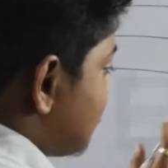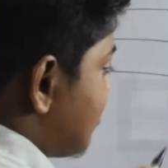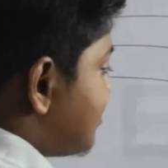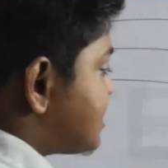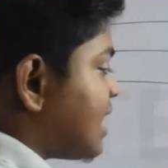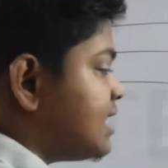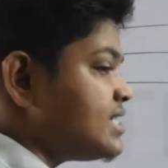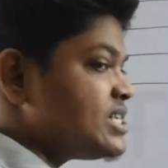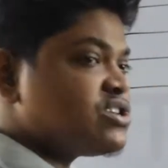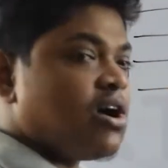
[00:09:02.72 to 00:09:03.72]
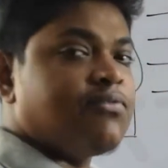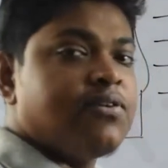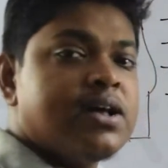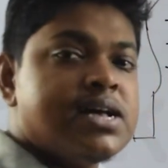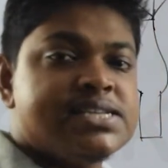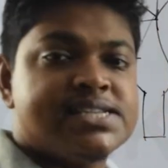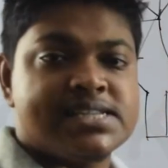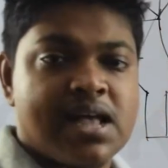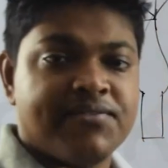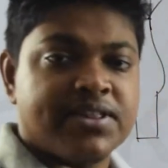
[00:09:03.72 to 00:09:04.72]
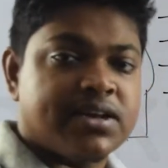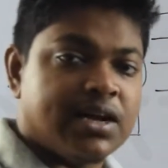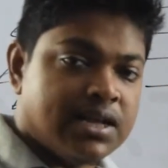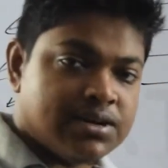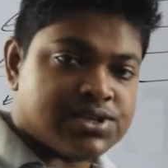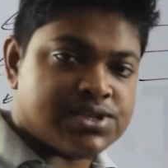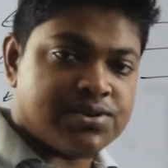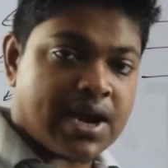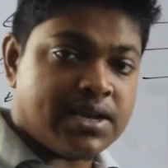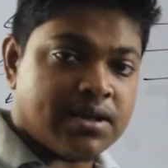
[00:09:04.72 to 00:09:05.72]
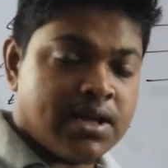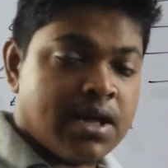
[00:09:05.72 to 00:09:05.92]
wave is consist of 7 colors, right?